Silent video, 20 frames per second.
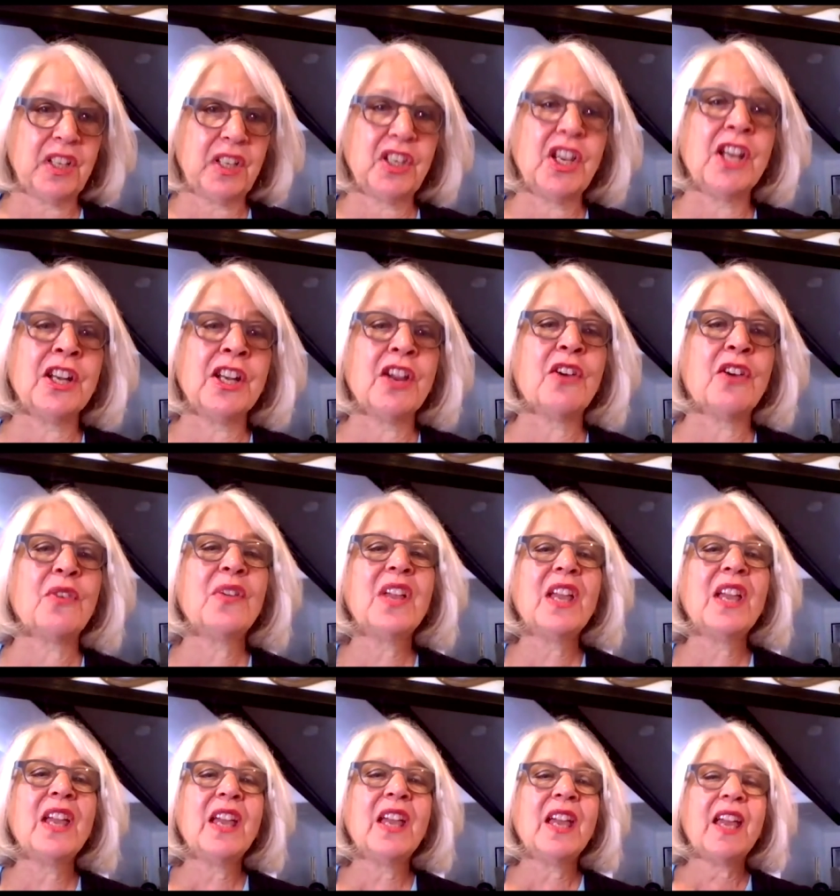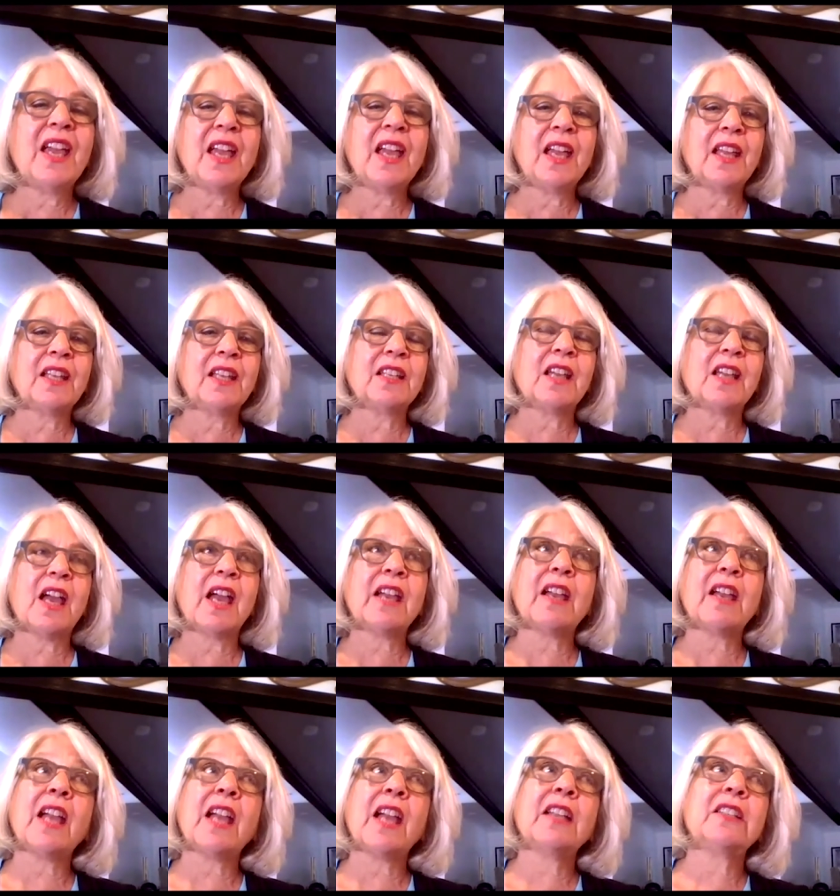you know. And I,
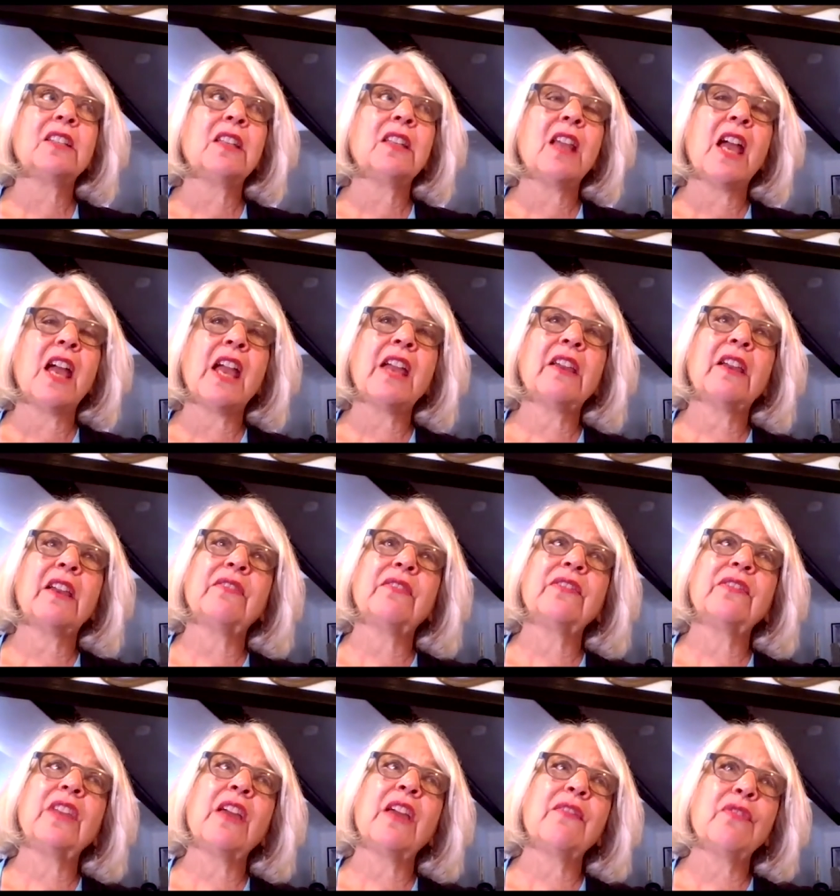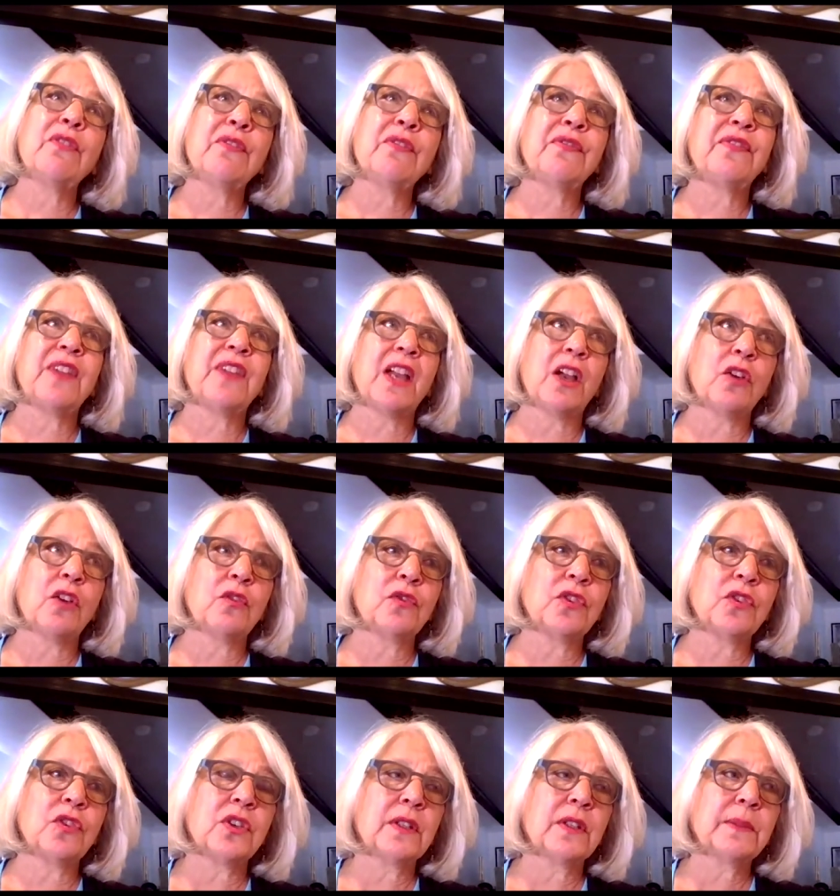I, I have never
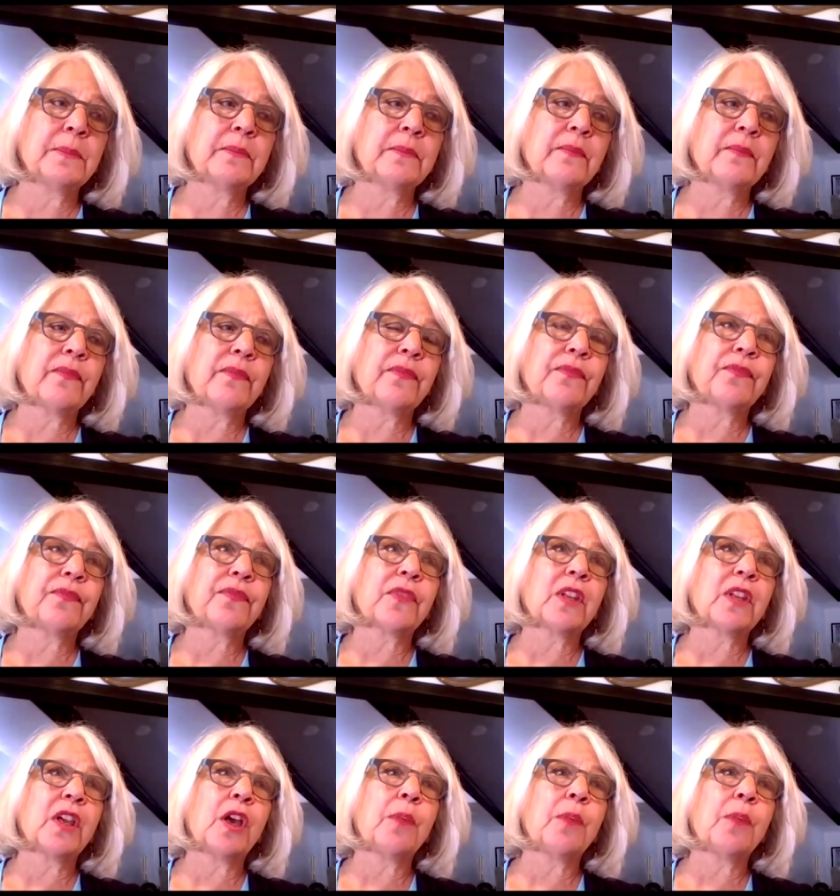found a